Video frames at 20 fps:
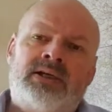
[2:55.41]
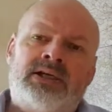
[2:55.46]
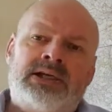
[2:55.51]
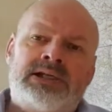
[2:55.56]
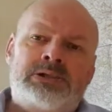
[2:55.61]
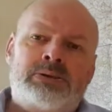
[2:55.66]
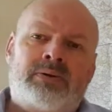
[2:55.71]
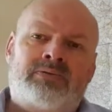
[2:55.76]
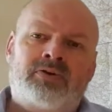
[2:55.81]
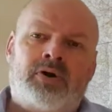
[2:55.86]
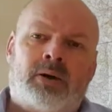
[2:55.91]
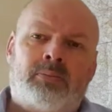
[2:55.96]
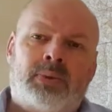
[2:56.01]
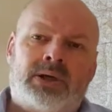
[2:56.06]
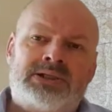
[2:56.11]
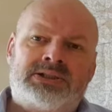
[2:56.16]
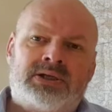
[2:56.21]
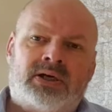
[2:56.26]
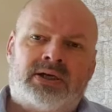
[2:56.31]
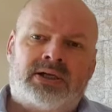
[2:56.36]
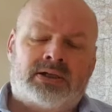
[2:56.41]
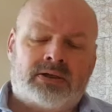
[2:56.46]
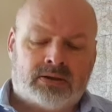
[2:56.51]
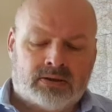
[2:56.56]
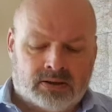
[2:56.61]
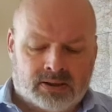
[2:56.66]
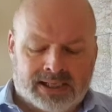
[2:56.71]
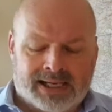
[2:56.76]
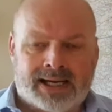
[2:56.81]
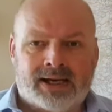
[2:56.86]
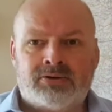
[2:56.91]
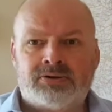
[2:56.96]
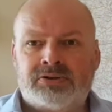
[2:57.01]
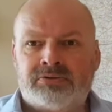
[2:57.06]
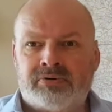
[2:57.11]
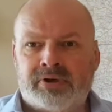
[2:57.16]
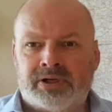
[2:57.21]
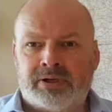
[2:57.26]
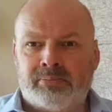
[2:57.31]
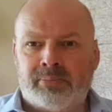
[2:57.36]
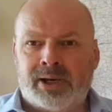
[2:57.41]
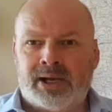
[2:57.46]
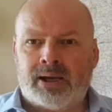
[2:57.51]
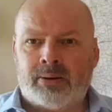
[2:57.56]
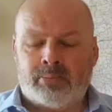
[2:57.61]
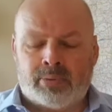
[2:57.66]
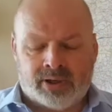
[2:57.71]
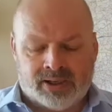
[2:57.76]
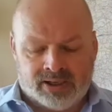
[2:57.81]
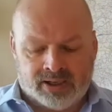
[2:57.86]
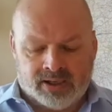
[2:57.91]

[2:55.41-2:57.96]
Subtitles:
So I've got my title, How to Read a Map.